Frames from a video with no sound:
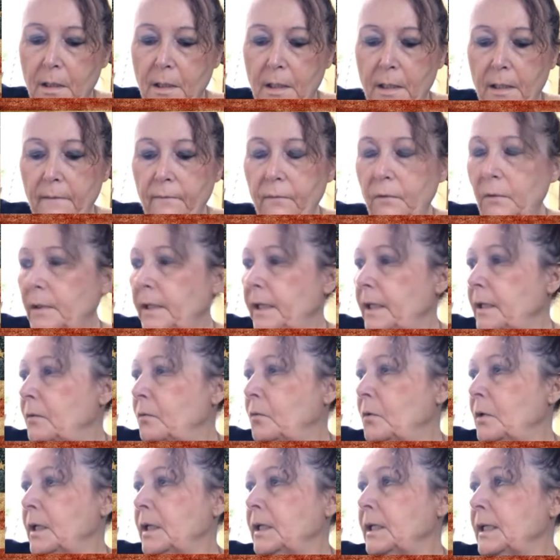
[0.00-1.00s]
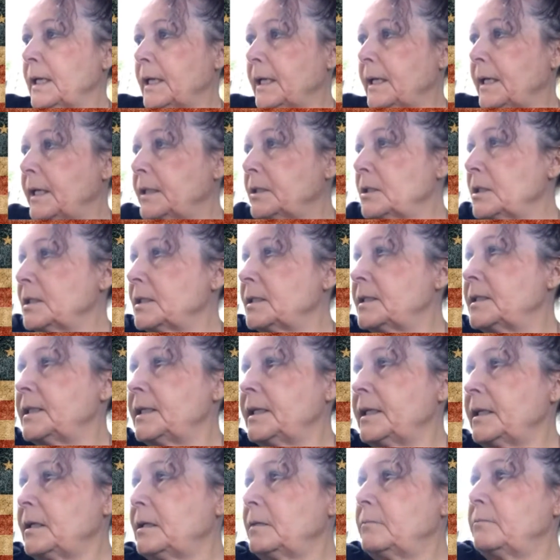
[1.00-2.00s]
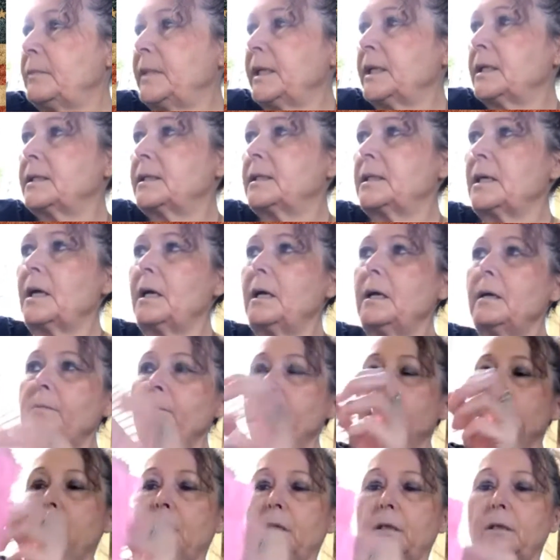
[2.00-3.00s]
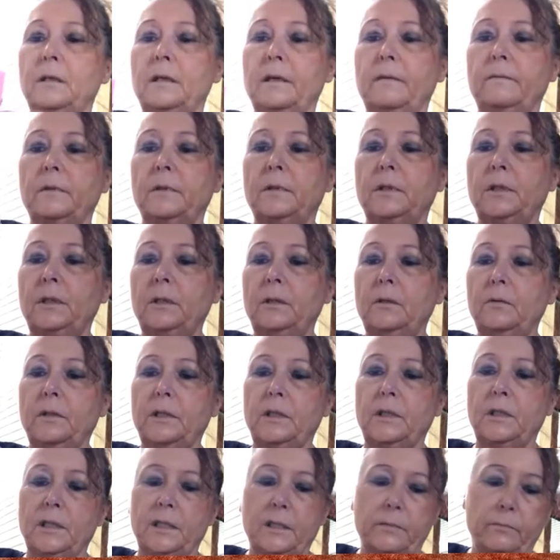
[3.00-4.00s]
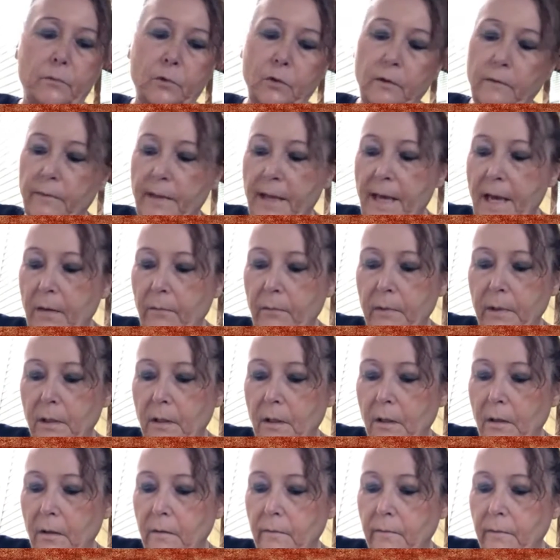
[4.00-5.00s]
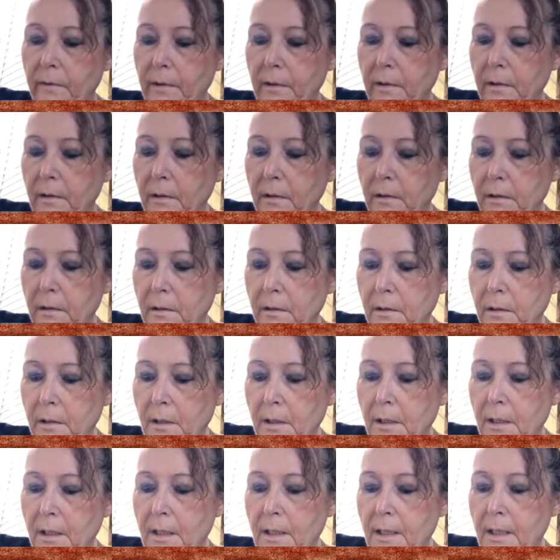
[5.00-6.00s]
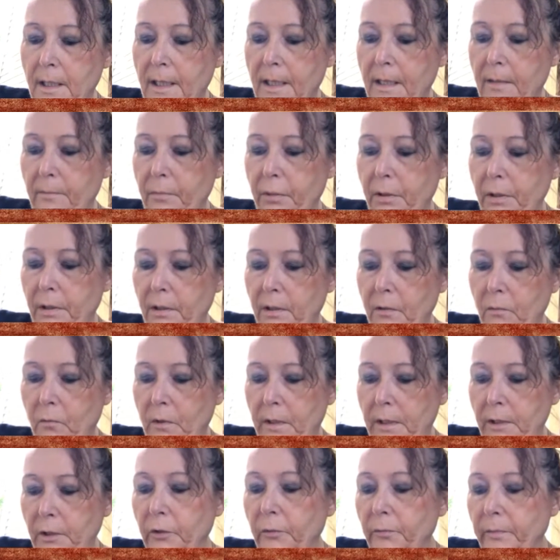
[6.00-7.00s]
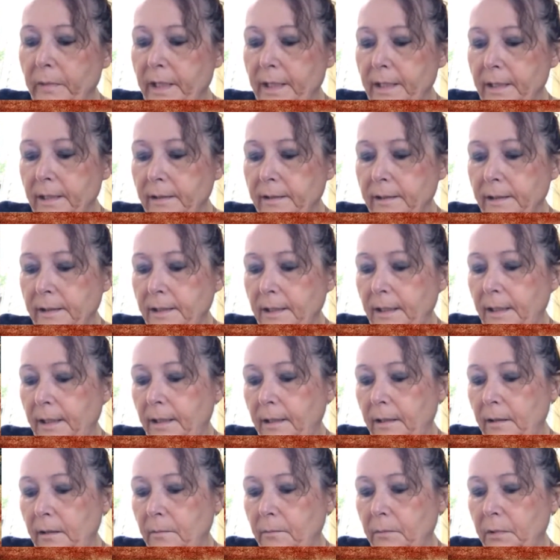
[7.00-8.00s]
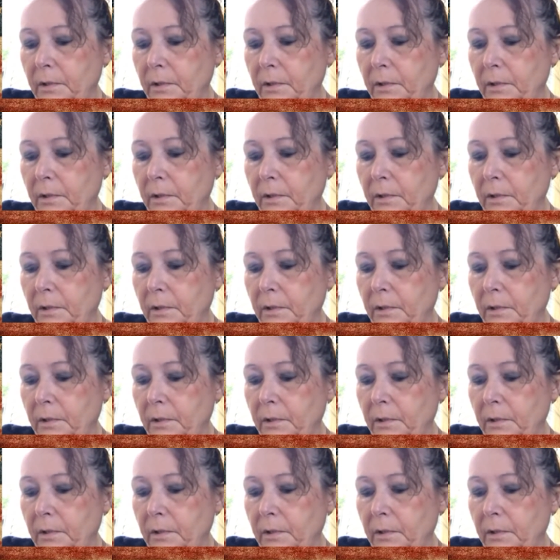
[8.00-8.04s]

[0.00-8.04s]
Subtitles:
And if you get one like I just did mixed up, all you have to do is just move that one over and put the one you missed in